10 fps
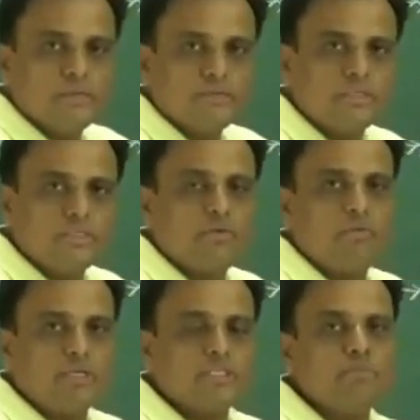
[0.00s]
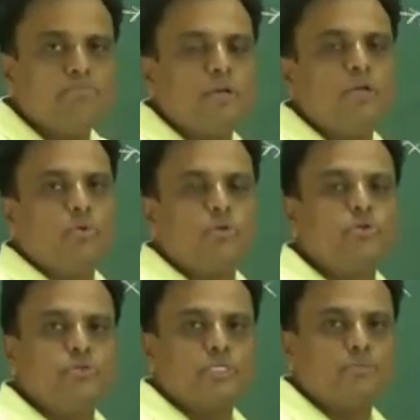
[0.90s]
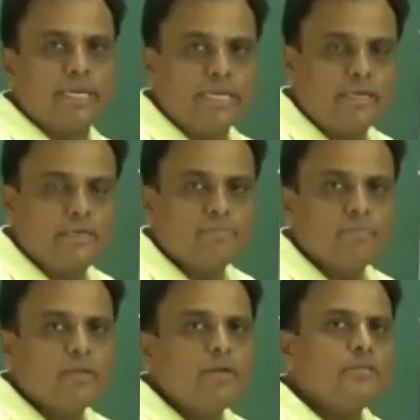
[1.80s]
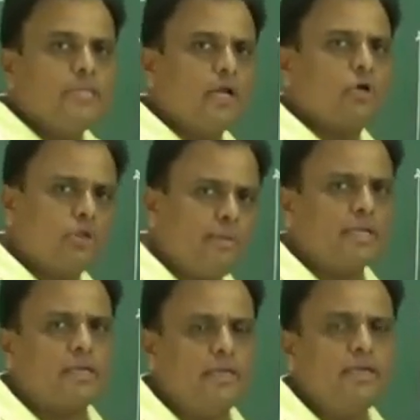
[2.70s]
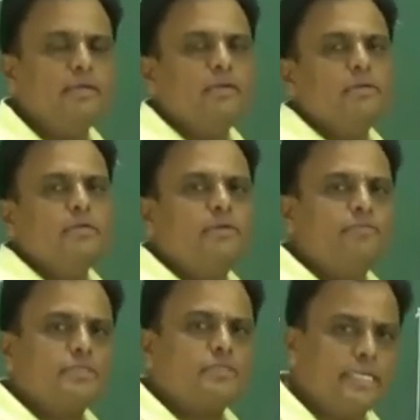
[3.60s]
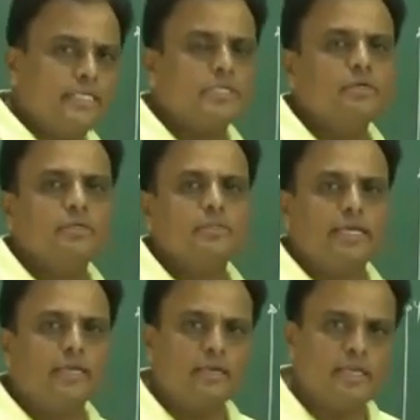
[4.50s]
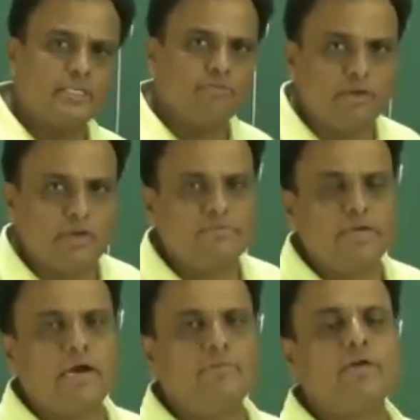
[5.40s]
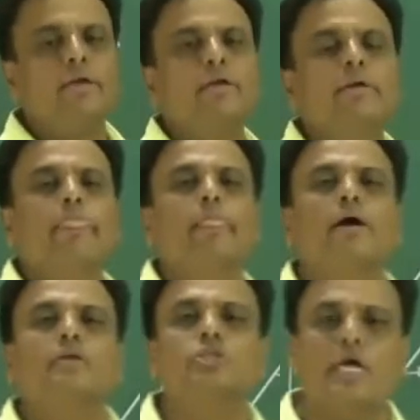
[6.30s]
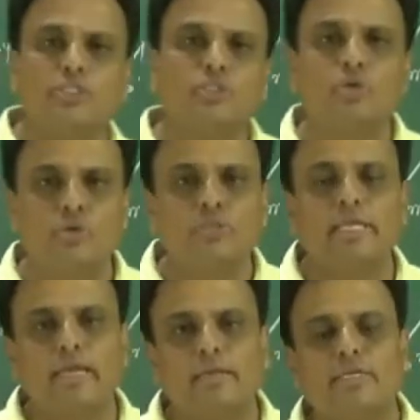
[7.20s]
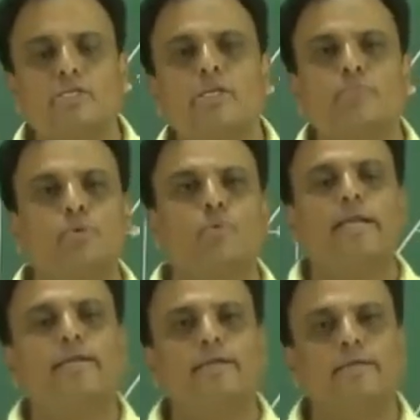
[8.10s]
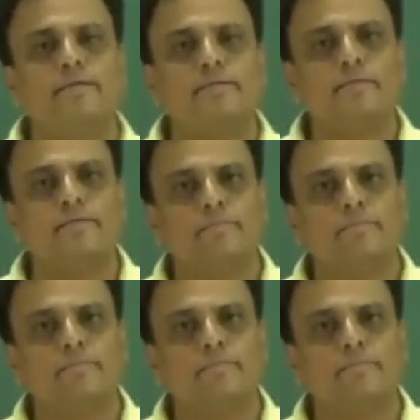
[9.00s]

This is the one simple note, you just make it. Then automatically, since the inclination we have a chance to use the inclination up to 180 degrees.